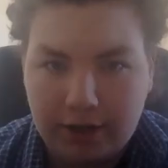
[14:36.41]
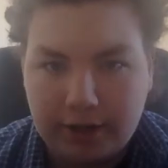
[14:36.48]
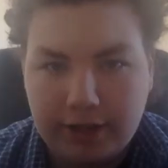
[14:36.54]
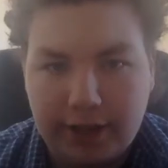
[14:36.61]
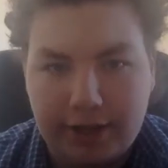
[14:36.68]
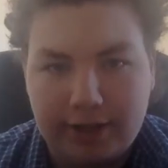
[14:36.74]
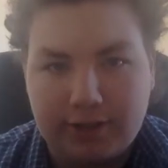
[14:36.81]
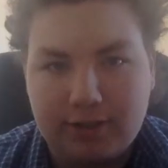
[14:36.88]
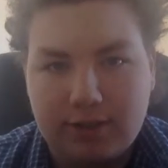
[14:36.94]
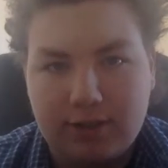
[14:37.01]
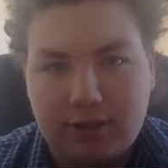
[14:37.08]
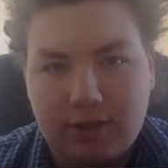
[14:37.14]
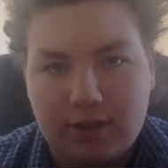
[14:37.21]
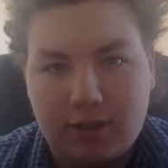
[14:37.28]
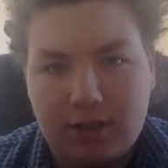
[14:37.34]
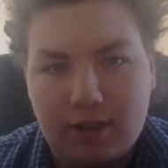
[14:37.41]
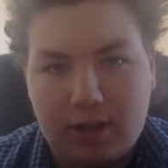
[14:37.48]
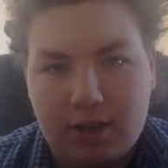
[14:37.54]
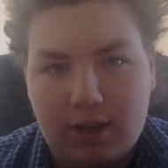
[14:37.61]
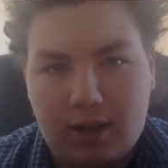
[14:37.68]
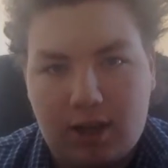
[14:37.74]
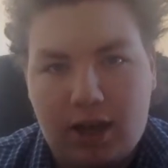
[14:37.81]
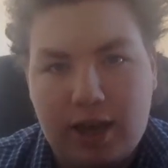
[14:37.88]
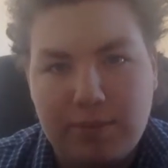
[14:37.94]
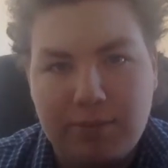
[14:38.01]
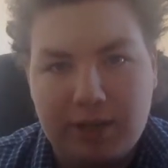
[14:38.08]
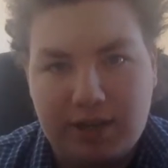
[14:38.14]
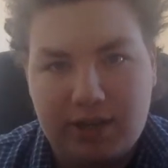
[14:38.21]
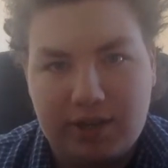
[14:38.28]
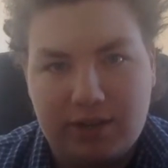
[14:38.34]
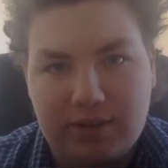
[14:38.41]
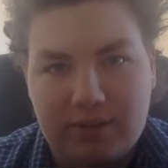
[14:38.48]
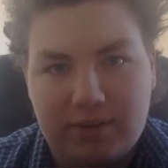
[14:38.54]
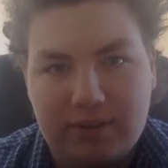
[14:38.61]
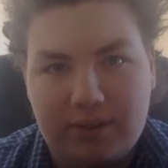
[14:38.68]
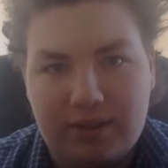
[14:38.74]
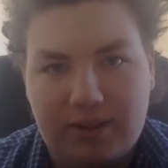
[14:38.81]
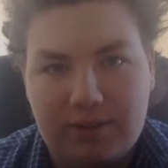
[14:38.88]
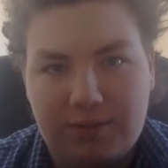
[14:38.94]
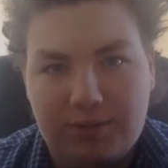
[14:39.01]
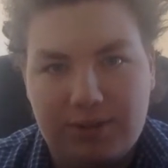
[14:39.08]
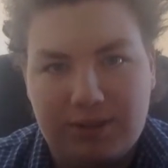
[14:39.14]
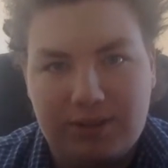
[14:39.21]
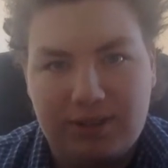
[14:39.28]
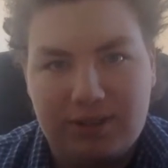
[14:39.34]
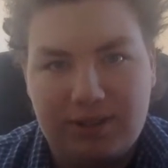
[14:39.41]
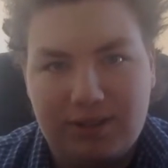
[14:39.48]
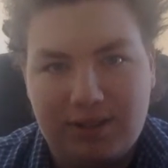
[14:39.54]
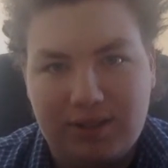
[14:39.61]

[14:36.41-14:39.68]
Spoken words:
Yes, I'm a hater on hard work.